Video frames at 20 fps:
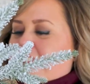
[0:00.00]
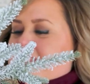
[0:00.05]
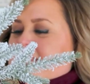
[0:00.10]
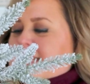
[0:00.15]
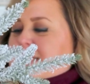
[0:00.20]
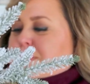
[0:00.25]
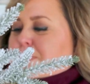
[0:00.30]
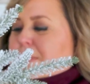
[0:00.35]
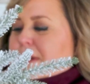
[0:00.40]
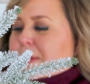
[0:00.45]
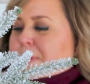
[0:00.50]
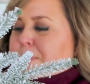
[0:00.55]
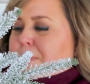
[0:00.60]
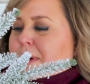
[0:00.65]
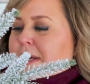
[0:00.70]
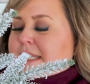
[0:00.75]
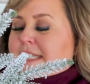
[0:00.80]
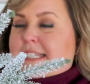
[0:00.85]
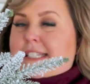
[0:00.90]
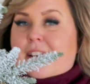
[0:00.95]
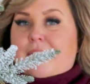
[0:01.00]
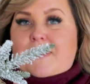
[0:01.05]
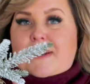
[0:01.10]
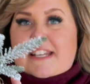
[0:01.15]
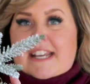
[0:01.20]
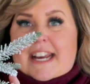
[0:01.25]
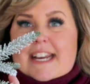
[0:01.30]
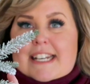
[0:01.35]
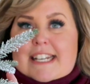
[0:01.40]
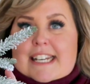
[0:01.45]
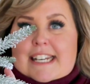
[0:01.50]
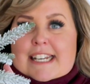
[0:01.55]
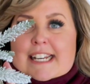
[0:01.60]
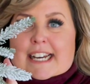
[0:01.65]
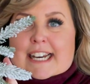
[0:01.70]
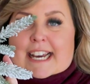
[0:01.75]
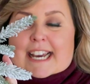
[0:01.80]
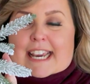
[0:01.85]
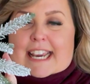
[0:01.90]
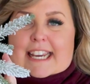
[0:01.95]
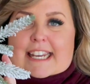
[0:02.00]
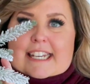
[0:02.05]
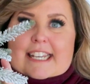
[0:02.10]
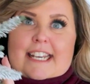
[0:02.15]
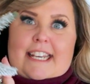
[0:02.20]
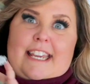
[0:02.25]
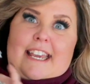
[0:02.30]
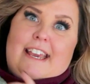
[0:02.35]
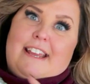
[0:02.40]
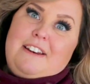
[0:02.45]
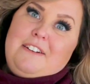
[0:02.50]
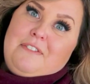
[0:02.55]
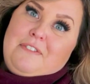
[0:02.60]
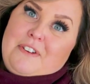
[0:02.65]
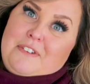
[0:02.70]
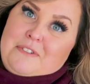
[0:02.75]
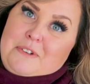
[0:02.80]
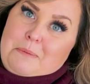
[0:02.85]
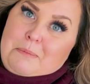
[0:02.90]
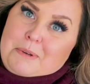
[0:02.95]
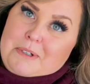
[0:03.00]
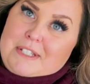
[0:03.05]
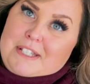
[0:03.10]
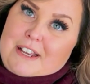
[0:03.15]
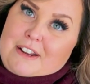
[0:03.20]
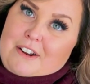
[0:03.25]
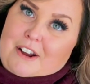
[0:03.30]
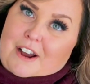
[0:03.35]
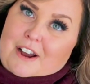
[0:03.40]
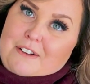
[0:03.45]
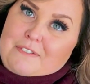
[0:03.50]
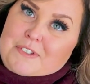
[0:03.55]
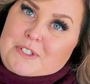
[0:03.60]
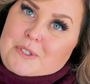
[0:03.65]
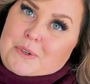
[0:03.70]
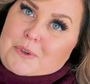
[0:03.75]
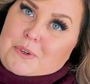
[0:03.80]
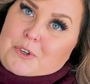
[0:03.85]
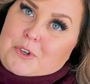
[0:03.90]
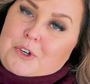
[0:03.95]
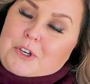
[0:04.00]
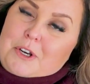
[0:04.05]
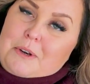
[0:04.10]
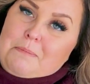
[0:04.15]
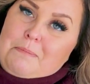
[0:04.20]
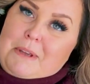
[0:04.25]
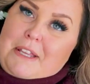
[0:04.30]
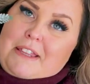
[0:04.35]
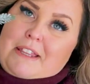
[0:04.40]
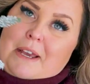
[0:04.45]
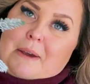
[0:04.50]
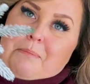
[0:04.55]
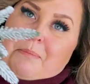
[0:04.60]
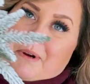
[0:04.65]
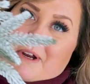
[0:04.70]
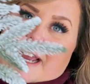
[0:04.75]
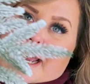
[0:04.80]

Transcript: This wreath was seven ninety-nine, again at fifty percent off, so it couldn't beat that